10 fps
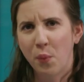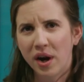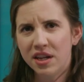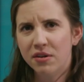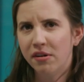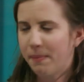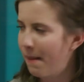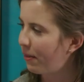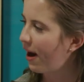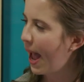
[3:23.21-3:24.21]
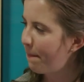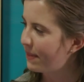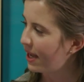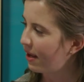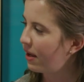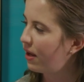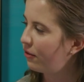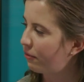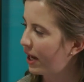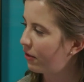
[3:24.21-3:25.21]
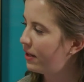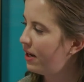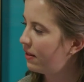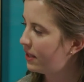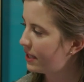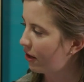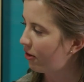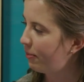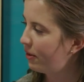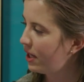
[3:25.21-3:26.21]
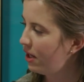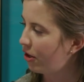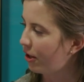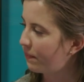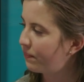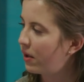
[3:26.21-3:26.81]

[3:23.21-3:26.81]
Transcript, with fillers: what do you remember happening in Gregory the Terrible Eater?